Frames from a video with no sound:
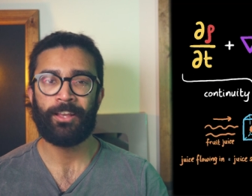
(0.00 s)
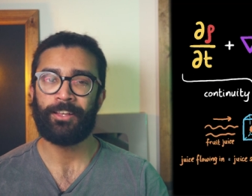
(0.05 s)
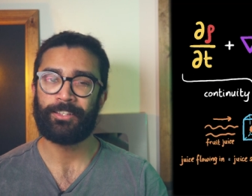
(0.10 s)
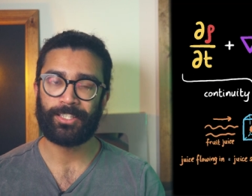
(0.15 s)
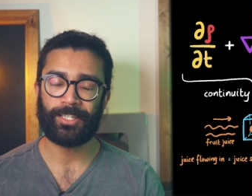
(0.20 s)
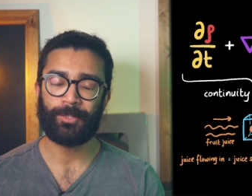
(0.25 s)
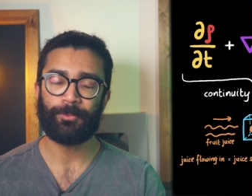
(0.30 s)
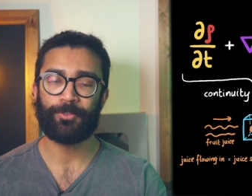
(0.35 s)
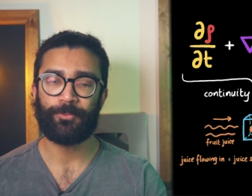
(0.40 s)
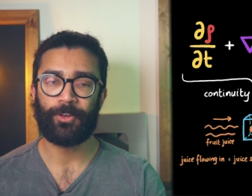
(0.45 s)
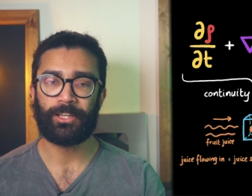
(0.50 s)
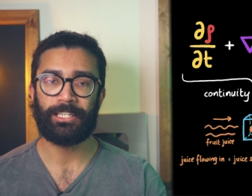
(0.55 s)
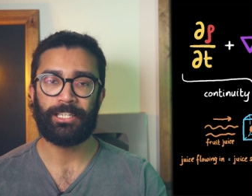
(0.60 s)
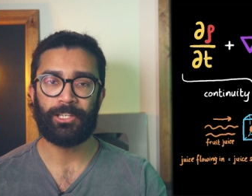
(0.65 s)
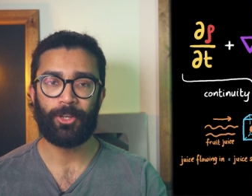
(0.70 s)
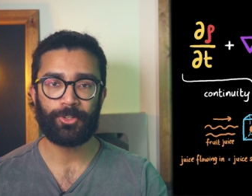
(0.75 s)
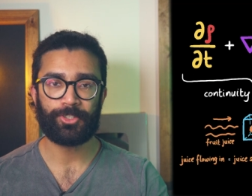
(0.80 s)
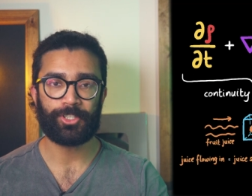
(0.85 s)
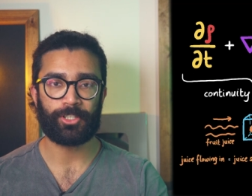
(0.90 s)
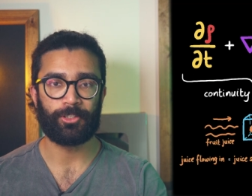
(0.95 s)
Seems fairly
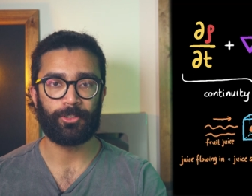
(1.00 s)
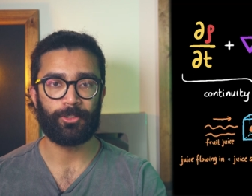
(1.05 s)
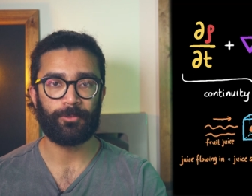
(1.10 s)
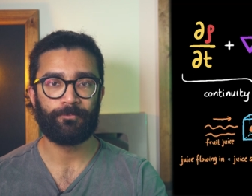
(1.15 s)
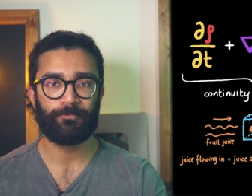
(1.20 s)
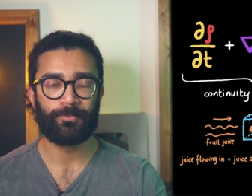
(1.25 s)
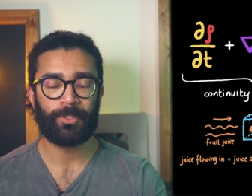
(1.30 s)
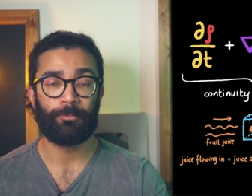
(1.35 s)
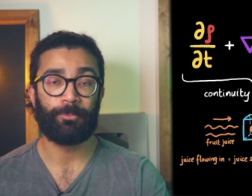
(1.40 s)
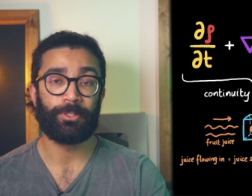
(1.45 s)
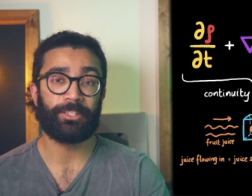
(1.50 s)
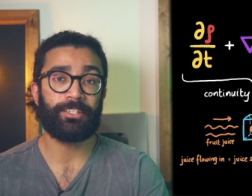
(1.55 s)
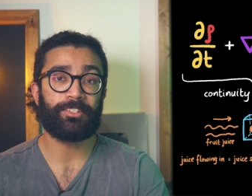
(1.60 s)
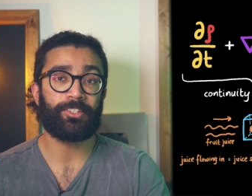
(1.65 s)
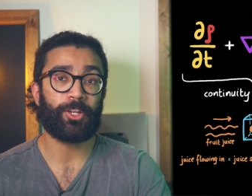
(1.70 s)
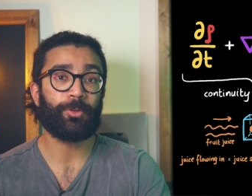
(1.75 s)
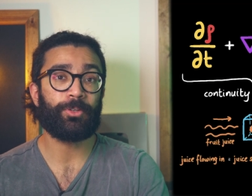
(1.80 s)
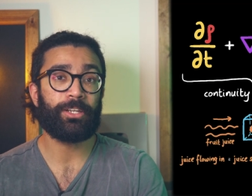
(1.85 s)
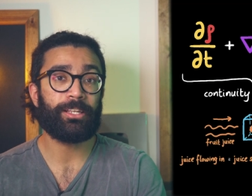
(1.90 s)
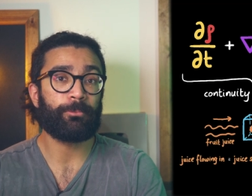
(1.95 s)
logical, but
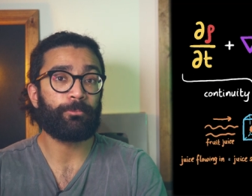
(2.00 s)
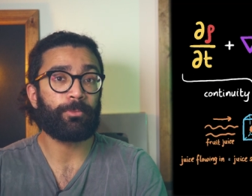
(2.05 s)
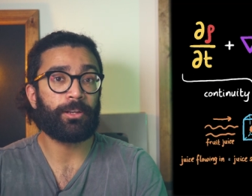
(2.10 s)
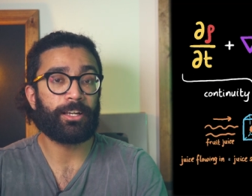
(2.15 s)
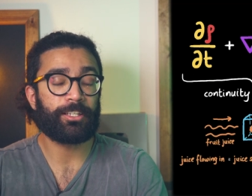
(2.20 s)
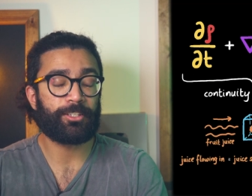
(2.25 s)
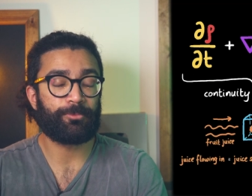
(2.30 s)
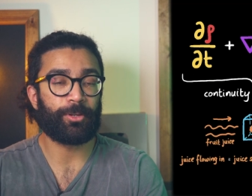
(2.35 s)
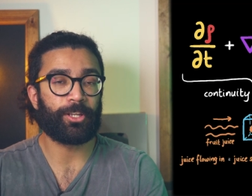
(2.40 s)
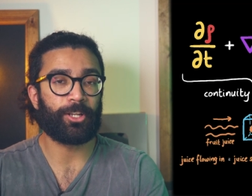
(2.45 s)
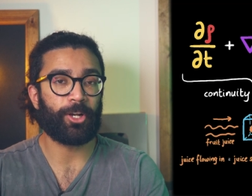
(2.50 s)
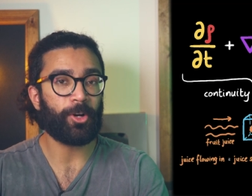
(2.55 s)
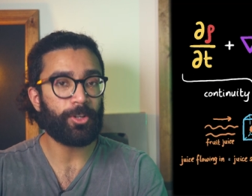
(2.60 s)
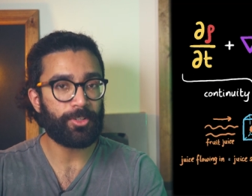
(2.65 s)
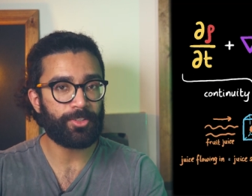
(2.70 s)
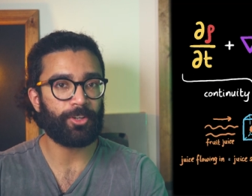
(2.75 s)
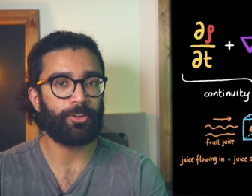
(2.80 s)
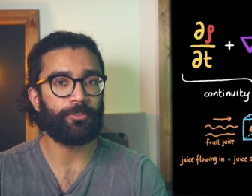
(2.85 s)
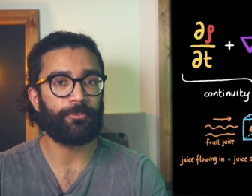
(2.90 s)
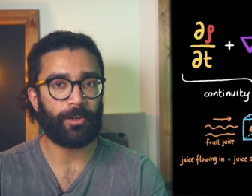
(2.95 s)
this only applies
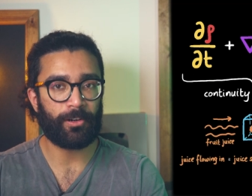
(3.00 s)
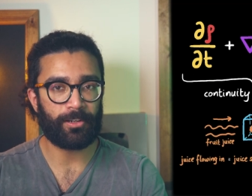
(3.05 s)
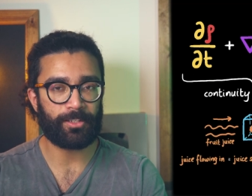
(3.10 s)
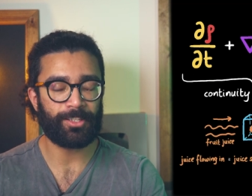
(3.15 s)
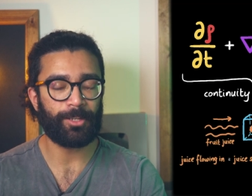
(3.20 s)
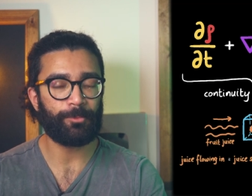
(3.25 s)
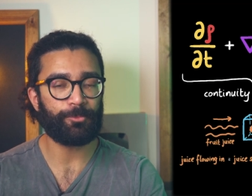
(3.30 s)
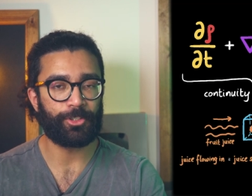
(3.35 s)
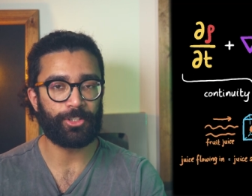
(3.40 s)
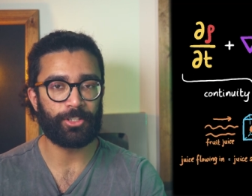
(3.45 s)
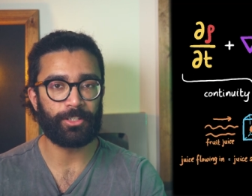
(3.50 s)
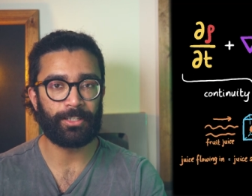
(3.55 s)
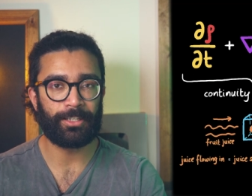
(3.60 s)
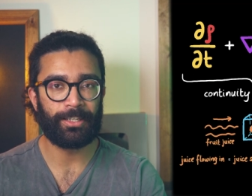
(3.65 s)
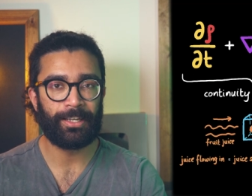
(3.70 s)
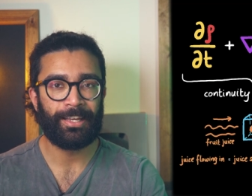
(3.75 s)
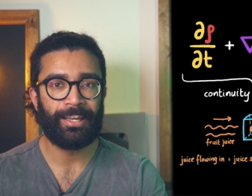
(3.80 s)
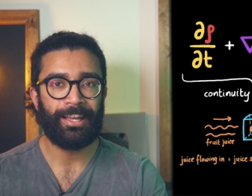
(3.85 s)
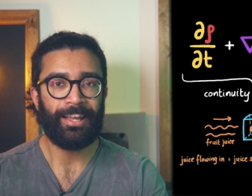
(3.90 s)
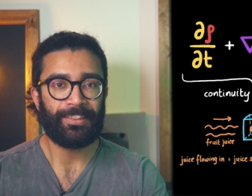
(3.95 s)
because of our
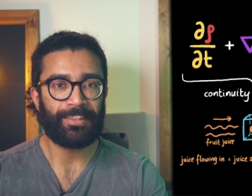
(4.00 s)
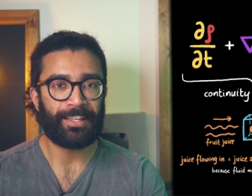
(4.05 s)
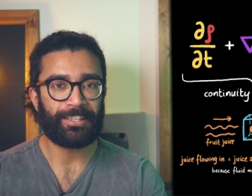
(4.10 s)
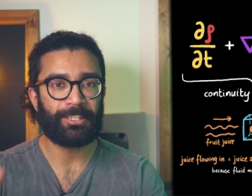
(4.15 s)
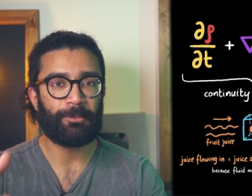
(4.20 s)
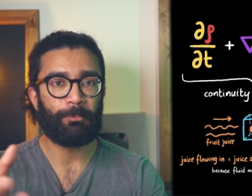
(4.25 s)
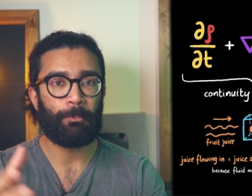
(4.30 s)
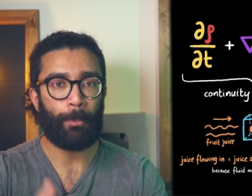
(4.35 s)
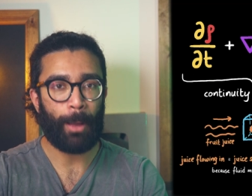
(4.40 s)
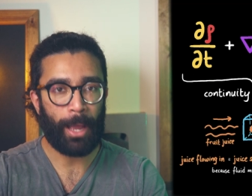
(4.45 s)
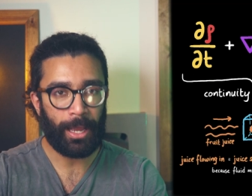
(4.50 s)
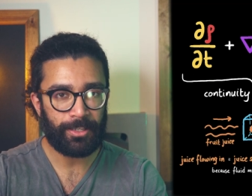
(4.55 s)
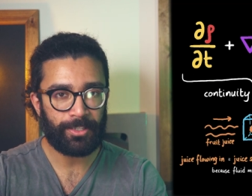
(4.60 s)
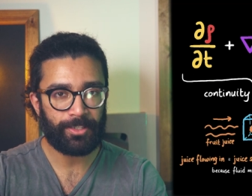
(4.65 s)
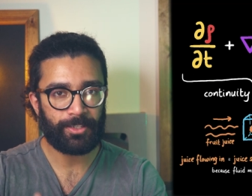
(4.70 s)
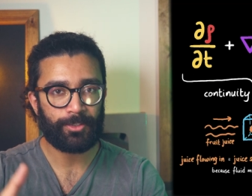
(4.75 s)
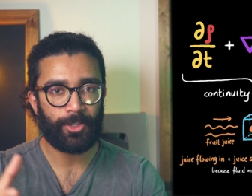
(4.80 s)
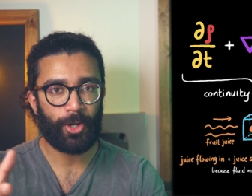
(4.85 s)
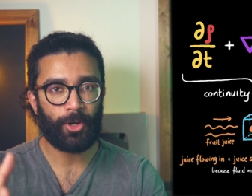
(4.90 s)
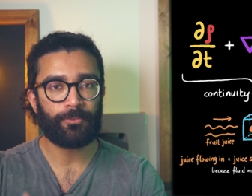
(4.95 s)
assumption that the
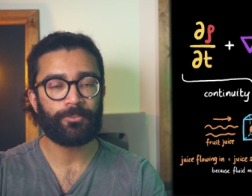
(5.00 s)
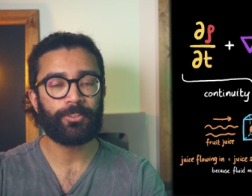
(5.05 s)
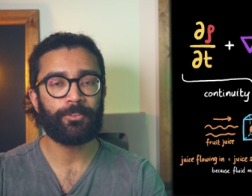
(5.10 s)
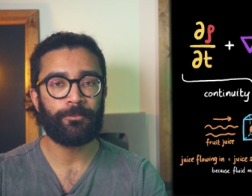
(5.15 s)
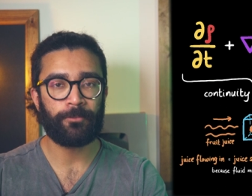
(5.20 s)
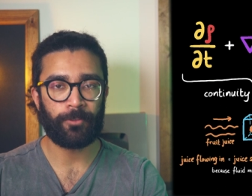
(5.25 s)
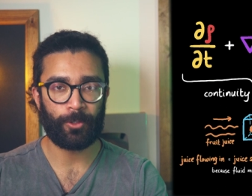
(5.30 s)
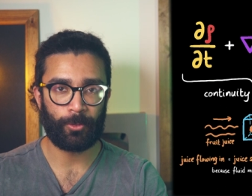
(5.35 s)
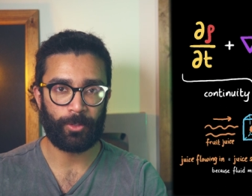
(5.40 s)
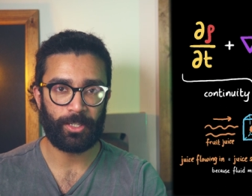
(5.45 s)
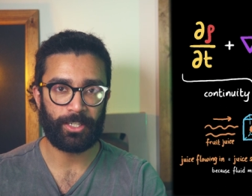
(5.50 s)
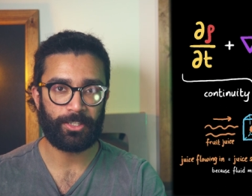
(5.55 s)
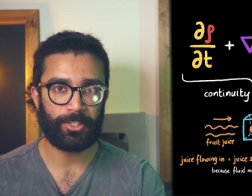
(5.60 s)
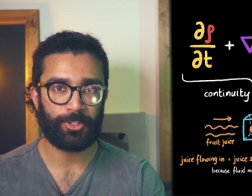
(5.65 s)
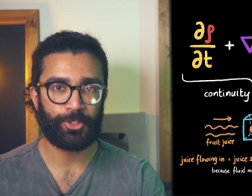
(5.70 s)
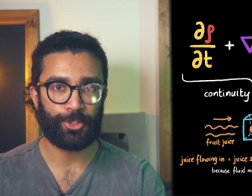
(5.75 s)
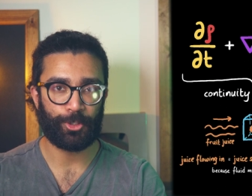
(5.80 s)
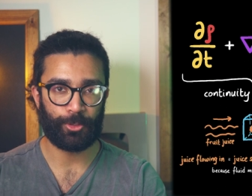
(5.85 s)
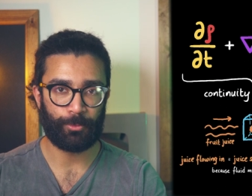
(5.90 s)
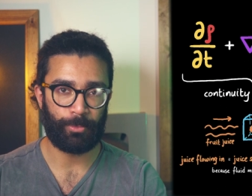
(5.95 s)
mass of the fluid
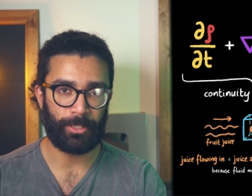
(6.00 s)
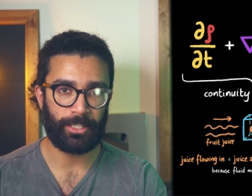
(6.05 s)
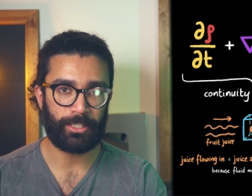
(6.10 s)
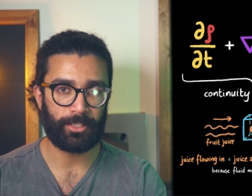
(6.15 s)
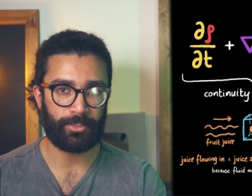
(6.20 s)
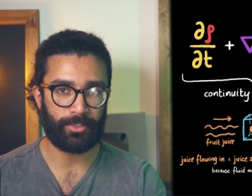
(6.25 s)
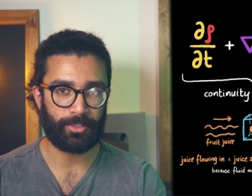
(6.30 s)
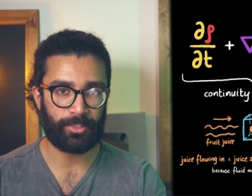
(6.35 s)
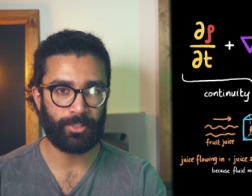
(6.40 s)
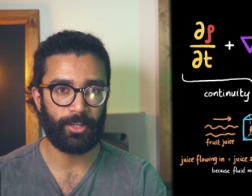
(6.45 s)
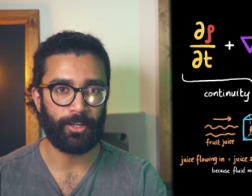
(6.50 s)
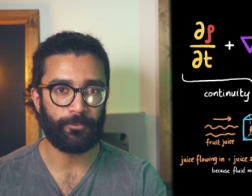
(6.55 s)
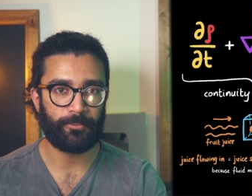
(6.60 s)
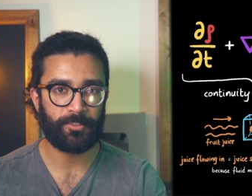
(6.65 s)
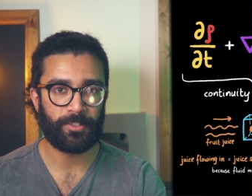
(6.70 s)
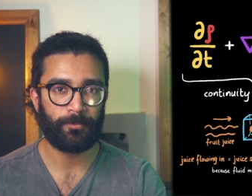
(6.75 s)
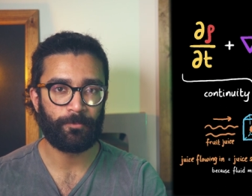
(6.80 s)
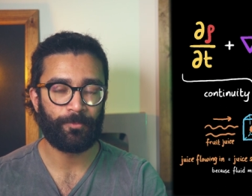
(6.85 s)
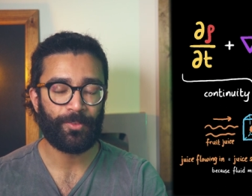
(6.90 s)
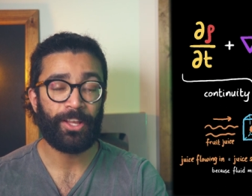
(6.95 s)
should be conserved,